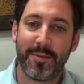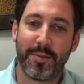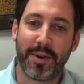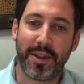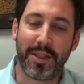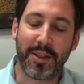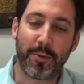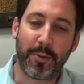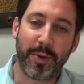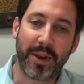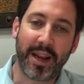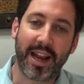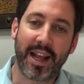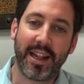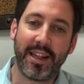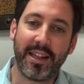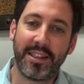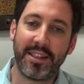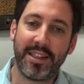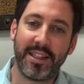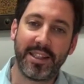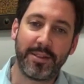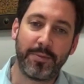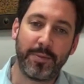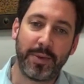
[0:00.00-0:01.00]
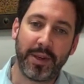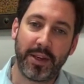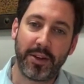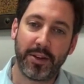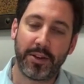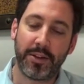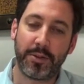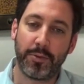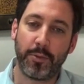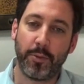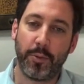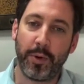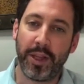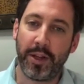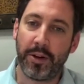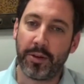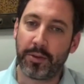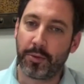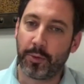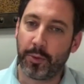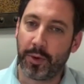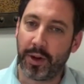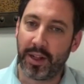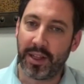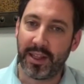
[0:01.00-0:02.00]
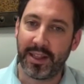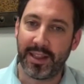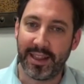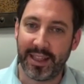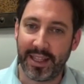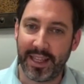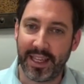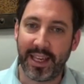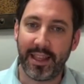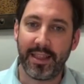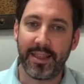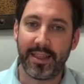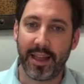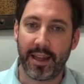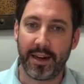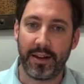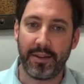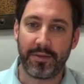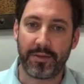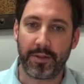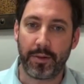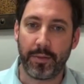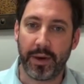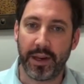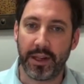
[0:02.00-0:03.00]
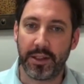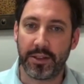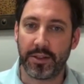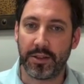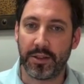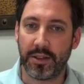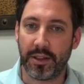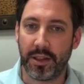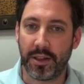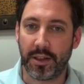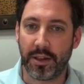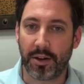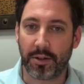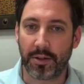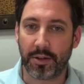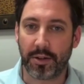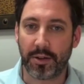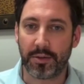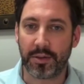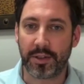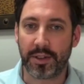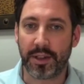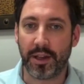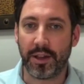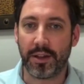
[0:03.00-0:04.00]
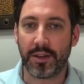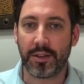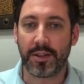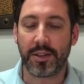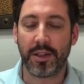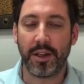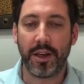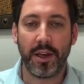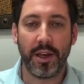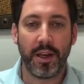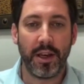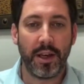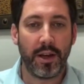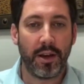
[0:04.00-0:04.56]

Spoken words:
But the reality is because we don't really need that information in our own cells.